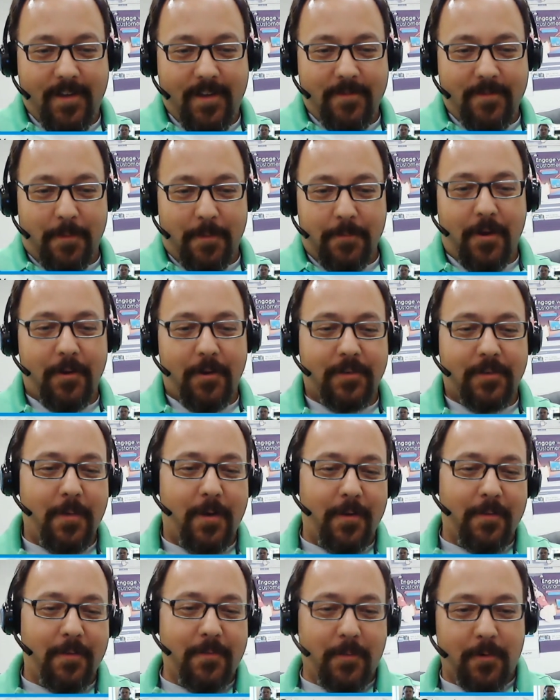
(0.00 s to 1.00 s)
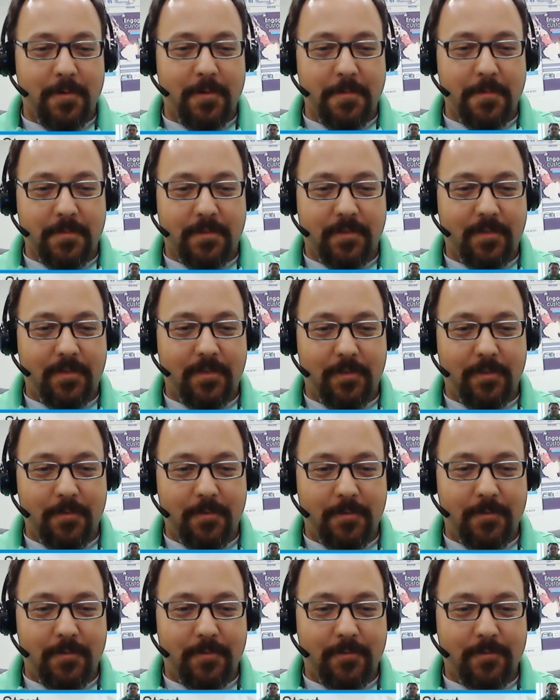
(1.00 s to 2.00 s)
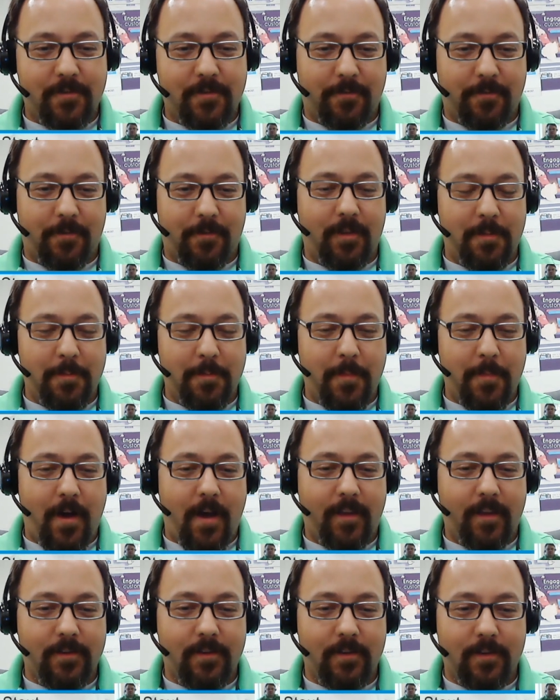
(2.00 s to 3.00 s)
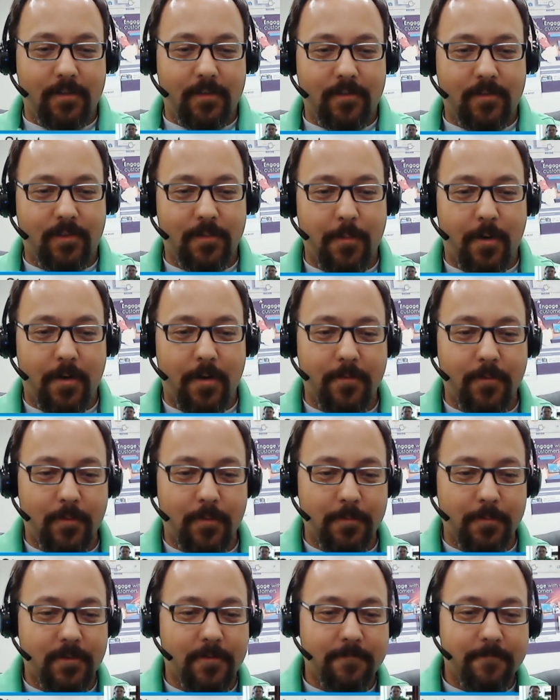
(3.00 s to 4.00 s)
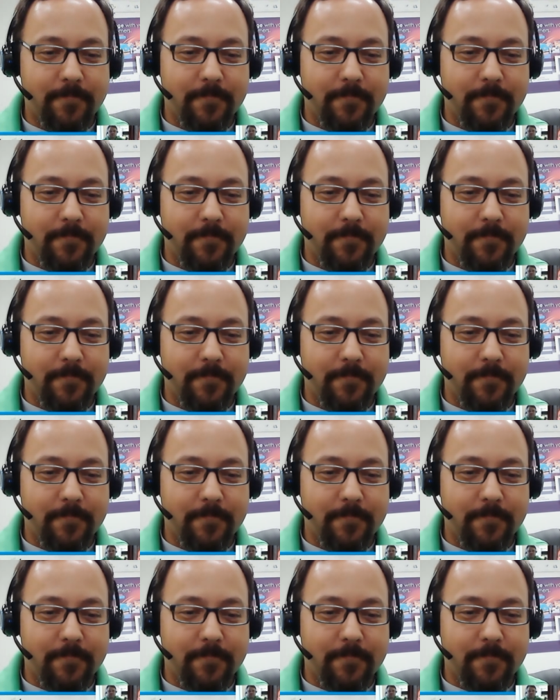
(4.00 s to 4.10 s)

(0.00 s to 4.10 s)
no smart forms to really buying into smart forms?